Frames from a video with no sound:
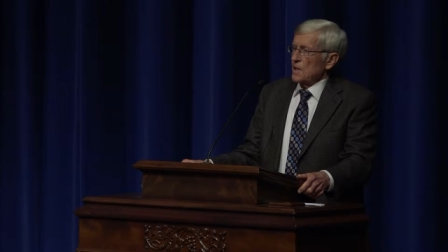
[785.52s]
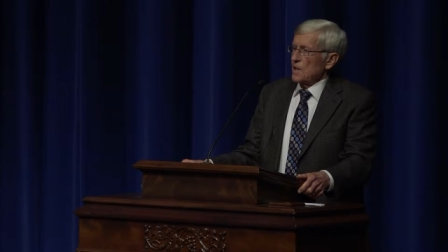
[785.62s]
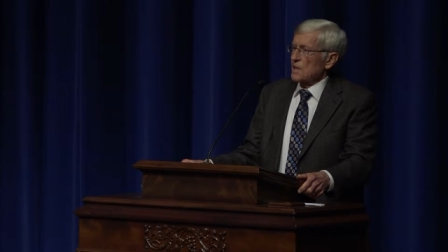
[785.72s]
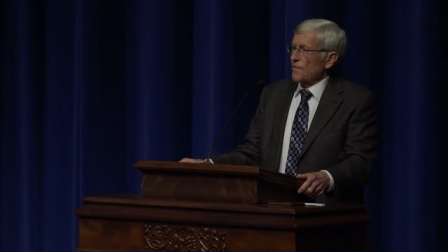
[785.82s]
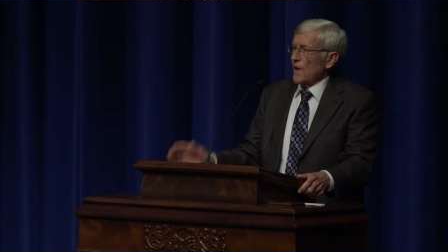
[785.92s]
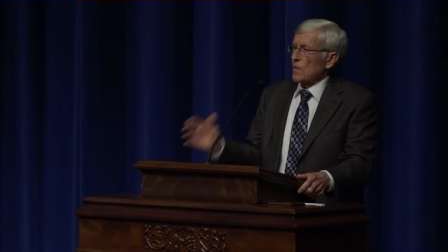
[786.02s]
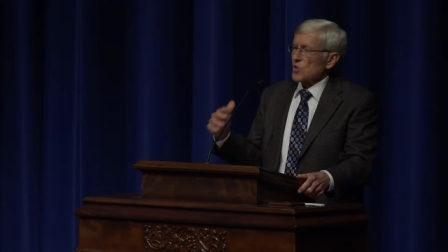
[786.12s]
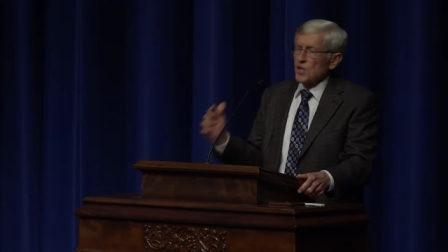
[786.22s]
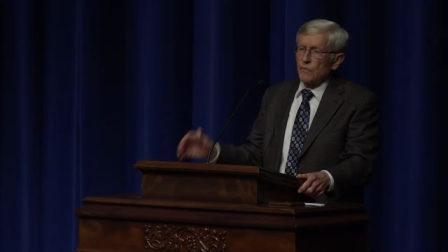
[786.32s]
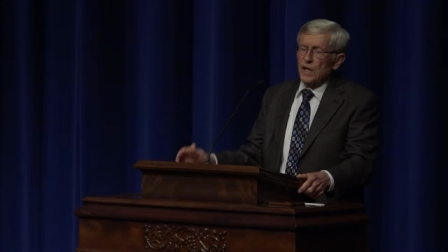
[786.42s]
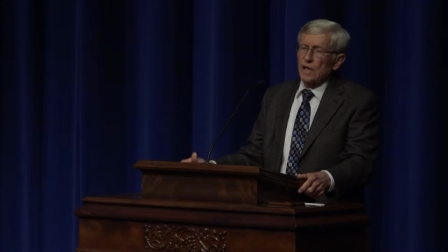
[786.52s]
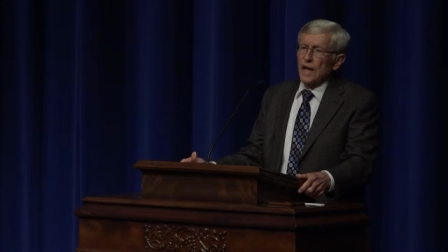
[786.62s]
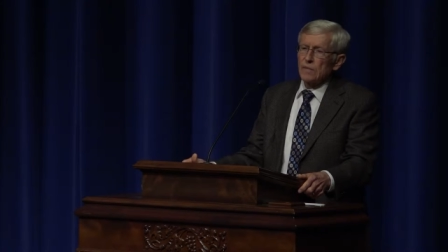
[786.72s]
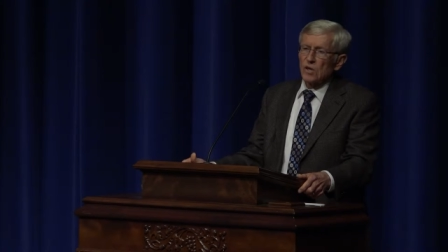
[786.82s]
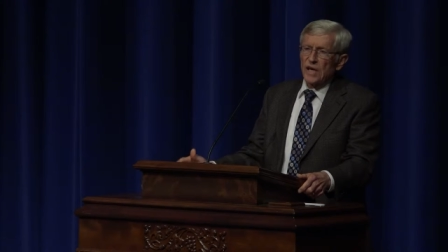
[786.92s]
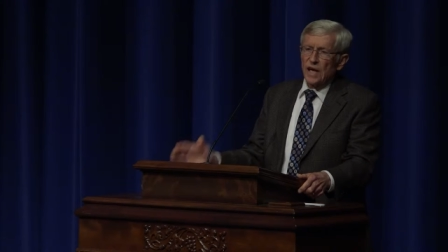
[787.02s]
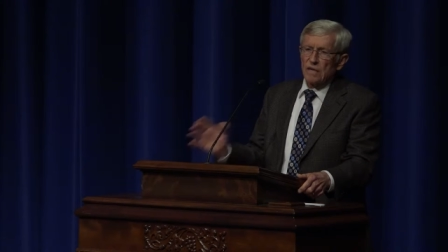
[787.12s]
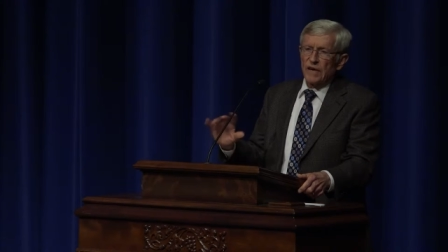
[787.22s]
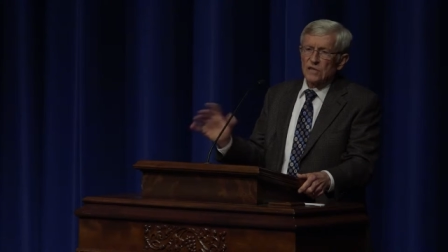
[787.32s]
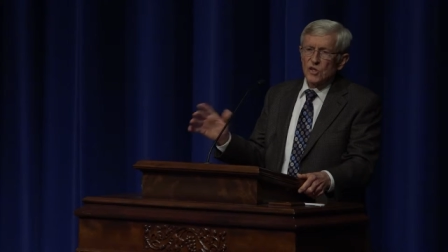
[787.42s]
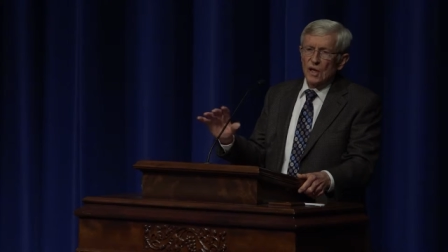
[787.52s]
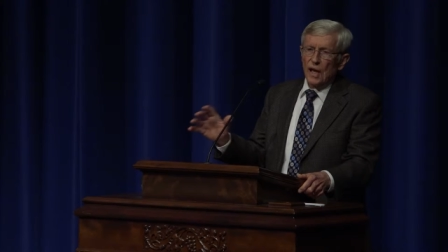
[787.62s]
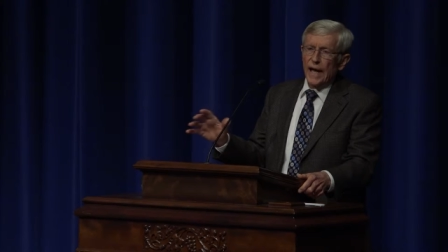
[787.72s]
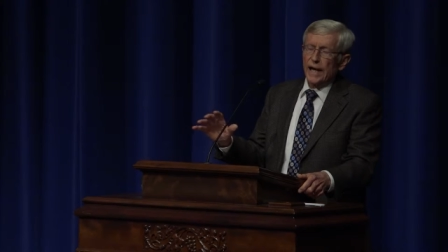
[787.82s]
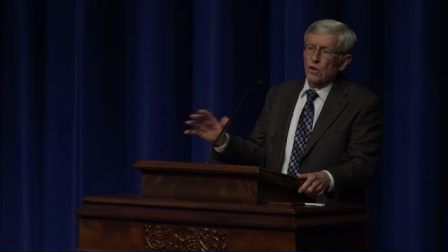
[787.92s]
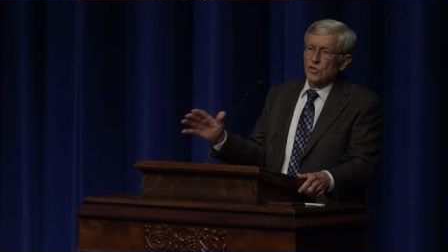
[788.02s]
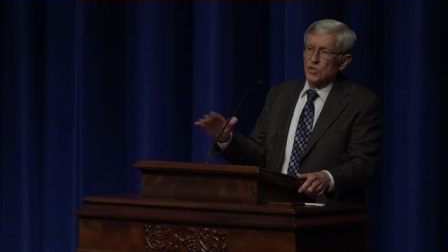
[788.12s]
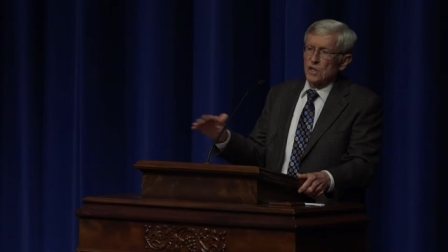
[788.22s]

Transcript: And the farmers that we had labeled kind of as the laggards